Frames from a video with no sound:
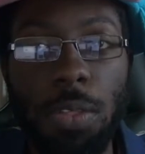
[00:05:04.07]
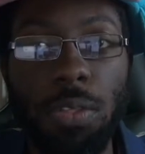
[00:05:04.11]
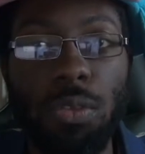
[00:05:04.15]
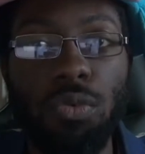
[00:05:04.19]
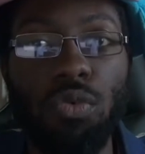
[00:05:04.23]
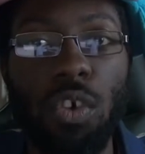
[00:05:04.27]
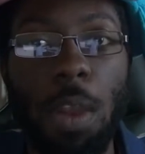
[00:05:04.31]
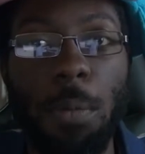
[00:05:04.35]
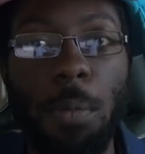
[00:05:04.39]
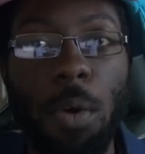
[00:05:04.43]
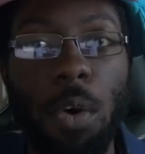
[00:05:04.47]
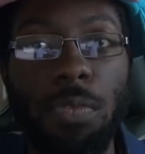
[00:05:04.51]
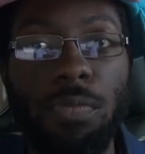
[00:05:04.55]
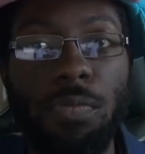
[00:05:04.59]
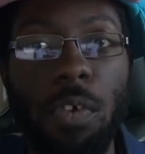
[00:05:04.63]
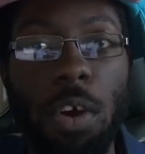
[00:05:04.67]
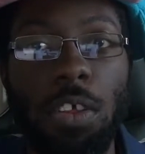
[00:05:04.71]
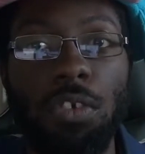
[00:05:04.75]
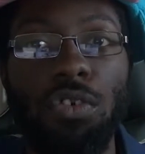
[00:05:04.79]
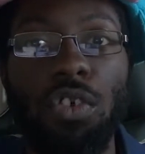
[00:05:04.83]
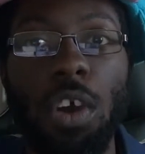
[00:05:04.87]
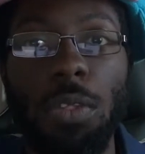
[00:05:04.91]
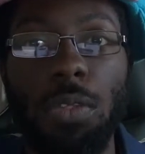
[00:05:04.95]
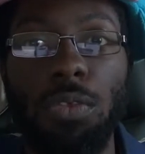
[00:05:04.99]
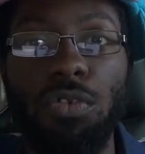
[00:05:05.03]
streamers from
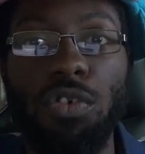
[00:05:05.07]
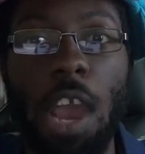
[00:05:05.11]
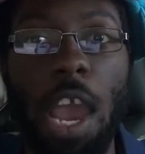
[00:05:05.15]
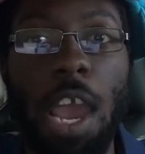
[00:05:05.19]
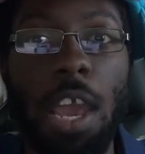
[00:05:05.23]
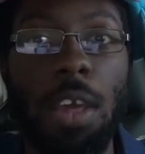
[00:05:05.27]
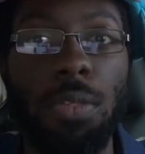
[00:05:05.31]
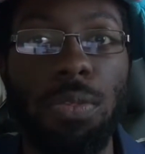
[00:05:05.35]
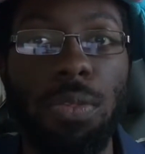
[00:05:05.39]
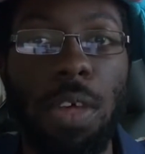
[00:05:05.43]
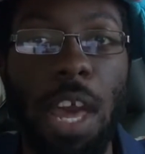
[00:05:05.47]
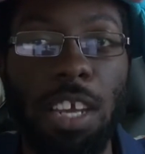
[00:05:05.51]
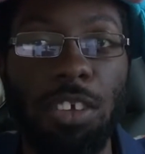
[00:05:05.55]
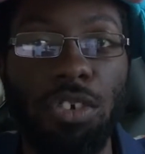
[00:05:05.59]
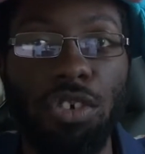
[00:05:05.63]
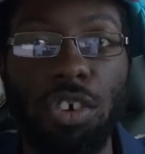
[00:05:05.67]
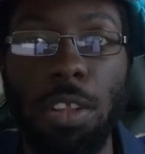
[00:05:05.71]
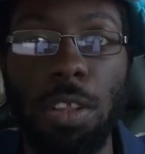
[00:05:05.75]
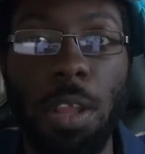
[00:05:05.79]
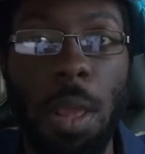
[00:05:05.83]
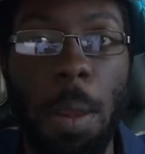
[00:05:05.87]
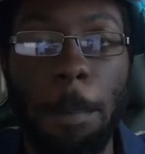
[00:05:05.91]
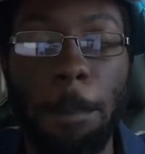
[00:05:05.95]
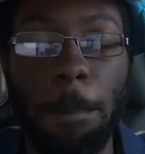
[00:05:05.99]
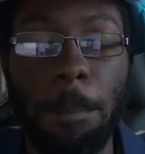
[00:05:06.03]
the Just Chatting
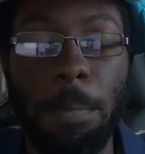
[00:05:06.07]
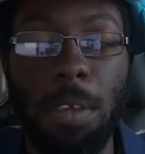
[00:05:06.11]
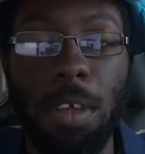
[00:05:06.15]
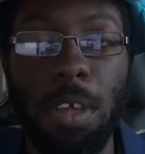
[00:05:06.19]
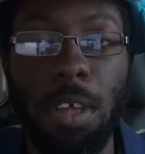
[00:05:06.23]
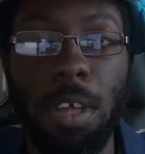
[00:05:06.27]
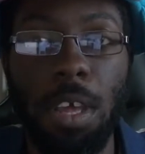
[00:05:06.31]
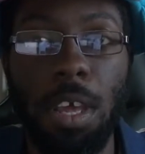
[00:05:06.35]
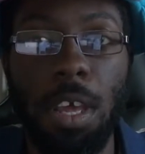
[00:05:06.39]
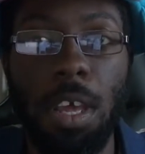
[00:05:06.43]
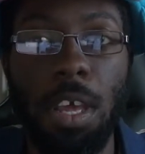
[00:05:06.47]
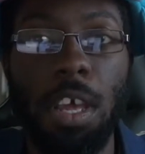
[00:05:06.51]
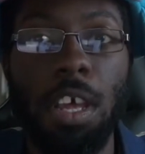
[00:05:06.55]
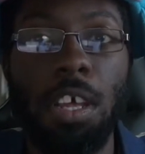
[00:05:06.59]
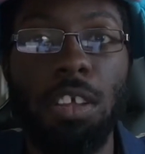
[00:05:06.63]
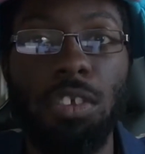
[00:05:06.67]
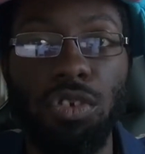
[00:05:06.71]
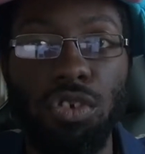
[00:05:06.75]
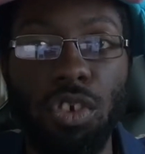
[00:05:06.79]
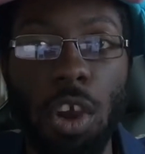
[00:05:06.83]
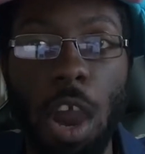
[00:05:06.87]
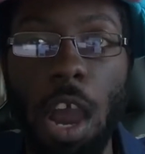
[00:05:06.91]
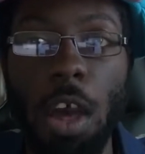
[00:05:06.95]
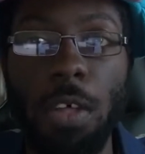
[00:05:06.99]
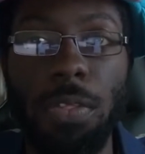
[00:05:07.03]
section
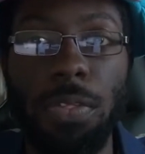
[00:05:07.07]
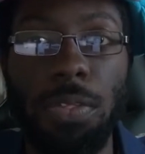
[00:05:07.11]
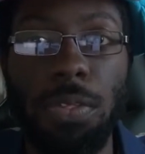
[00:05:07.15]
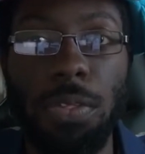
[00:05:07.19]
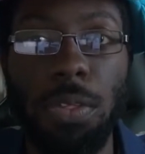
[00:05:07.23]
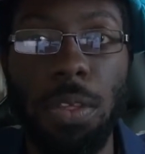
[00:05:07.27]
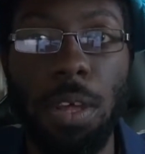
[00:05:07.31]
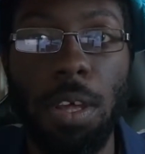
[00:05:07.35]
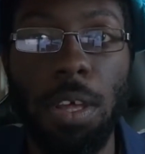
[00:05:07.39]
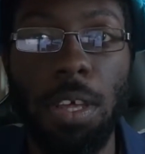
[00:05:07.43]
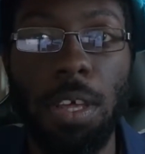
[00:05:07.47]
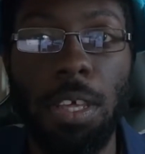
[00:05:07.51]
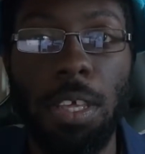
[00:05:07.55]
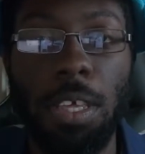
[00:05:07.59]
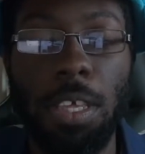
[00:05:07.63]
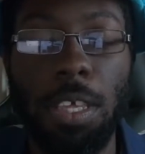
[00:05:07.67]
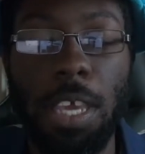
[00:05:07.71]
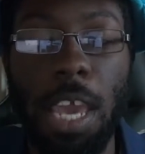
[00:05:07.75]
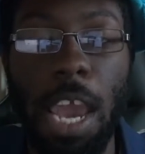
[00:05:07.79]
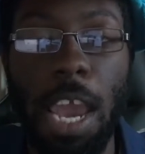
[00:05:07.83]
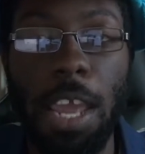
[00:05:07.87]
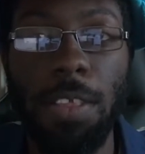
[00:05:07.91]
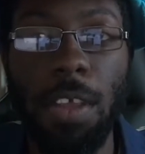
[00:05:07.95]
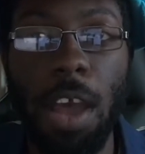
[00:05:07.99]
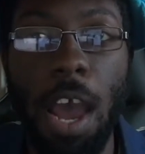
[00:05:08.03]
just
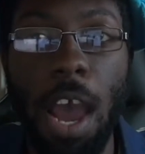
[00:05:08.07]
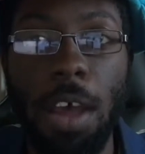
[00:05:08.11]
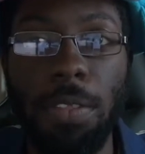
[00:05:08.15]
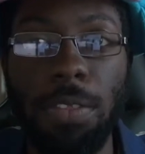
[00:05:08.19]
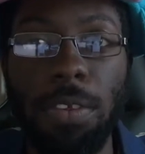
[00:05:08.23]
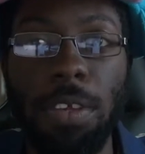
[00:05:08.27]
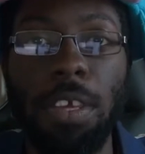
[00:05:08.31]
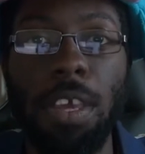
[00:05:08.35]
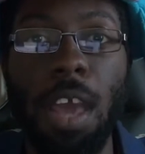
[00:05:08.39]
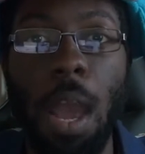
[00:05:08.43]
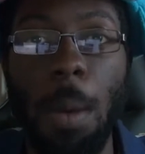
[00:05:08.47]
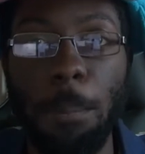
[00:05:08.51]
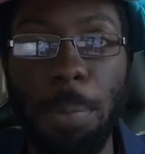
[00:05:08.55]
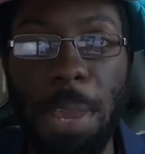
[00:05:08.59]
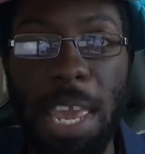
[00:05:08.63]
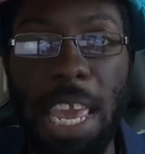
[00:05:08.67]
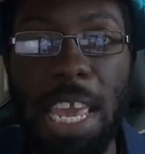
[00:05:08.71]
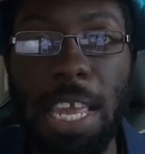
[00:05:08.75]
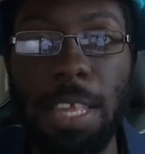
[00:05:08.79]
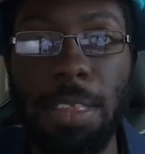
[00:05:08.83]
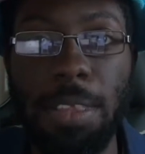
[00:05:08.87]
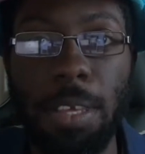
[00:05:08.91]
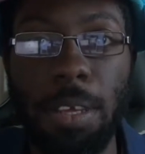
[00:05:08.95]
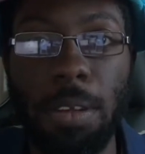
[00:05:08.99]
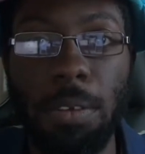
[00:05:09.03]
cannot
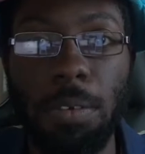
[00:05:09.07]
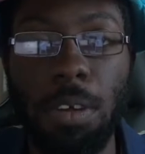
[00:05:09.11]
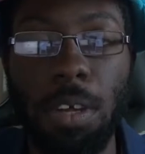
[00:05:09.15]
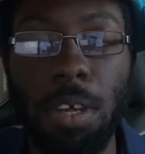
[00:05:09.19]
compete.